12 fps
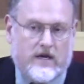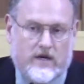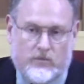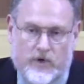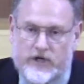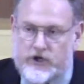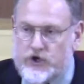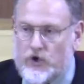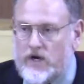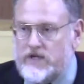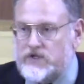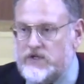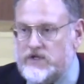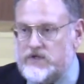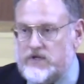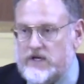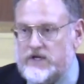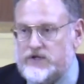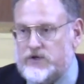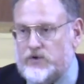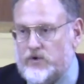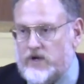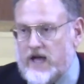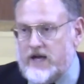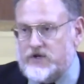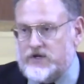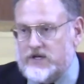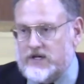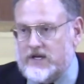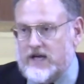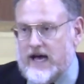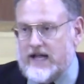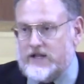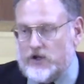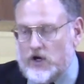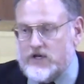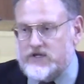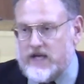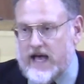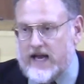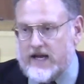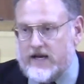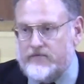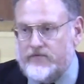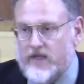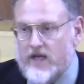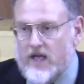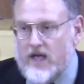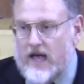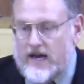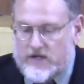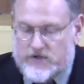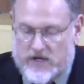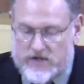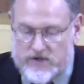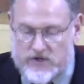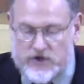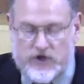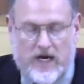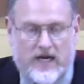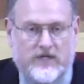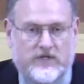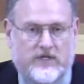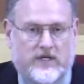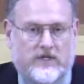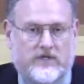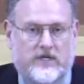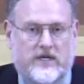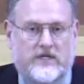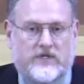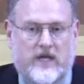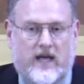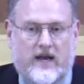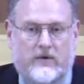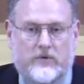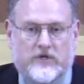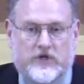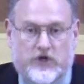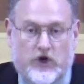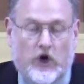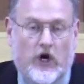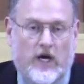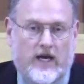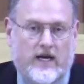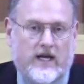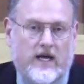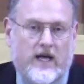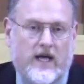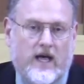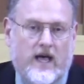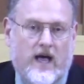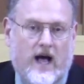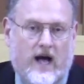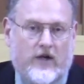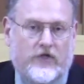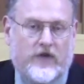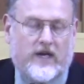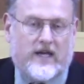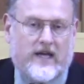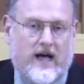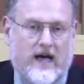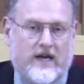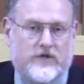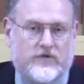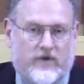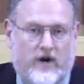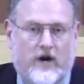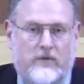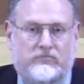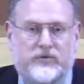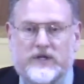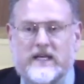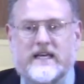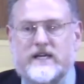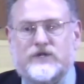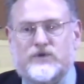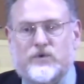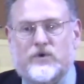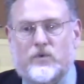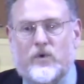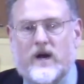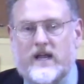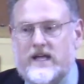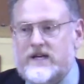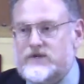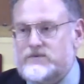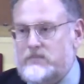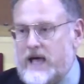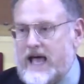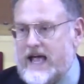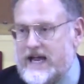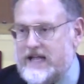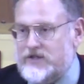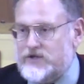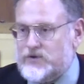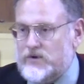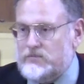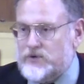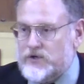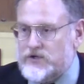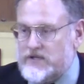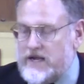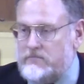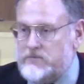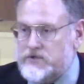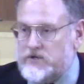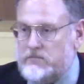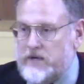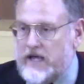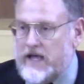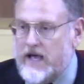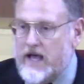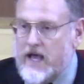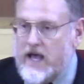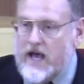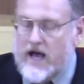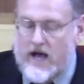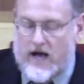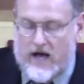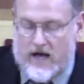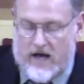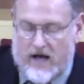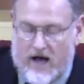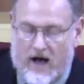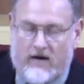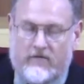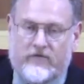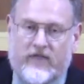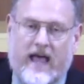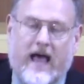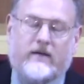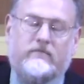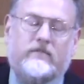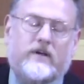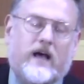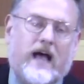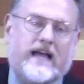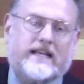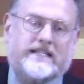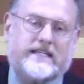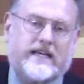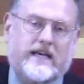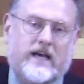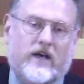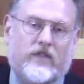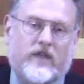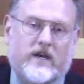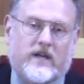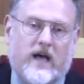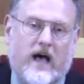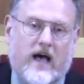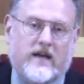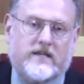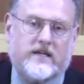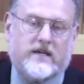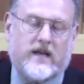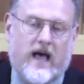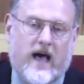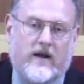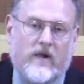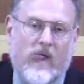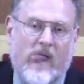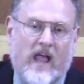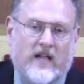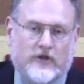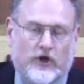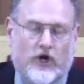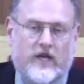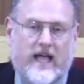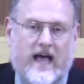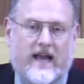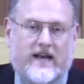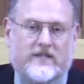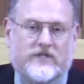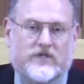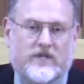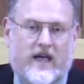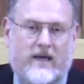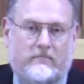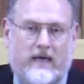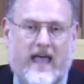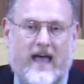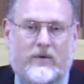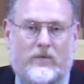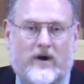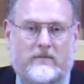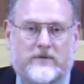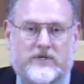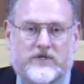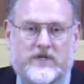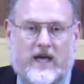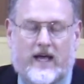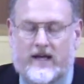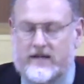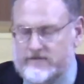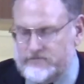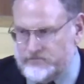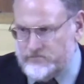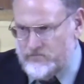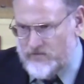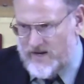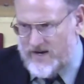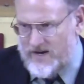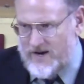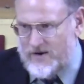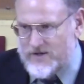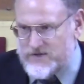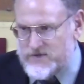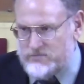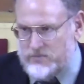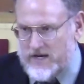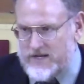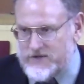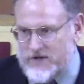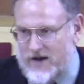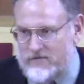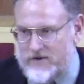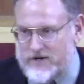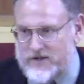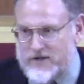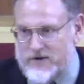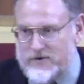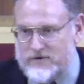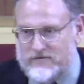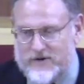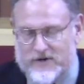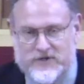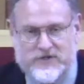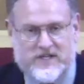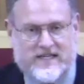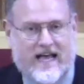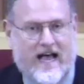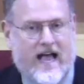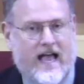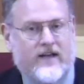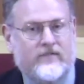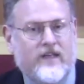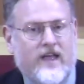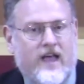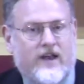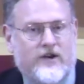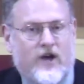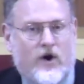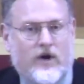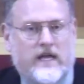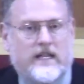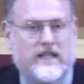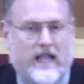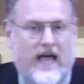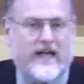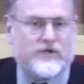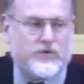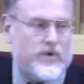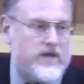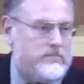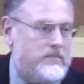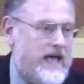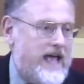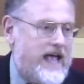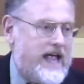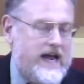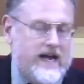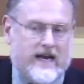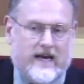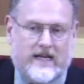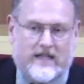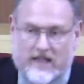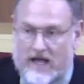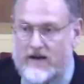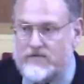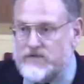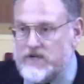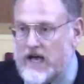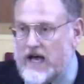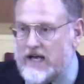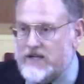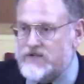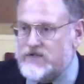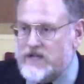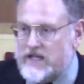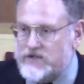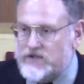rejoices in his creation. God looks at it. And it says in Genesis, he said it was good. I think God is very pleased with what he has made. Scripture seems to be uh, of that idea that God did not look at it and say, man, what a mistake, you know, and spun us off into the universe to die. No, he likes what he made and he loves us. And